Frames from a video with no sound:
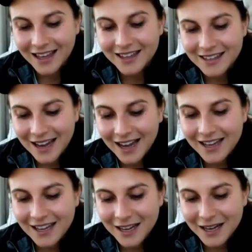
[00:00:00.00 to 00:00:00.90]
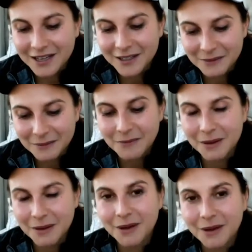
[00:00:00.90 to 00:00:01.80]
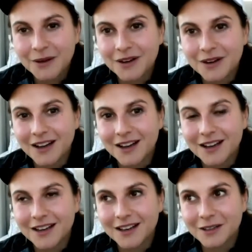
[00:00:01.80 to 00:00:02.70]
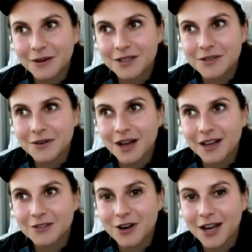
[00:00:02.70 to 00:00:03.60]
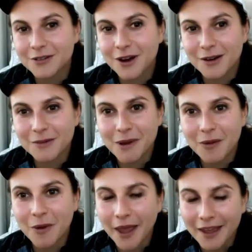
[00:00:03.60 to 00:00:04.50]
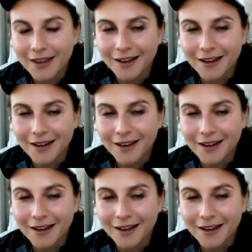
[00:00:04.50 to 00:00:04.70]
Yeah. My brother Lorenzo got dragged around in my wake.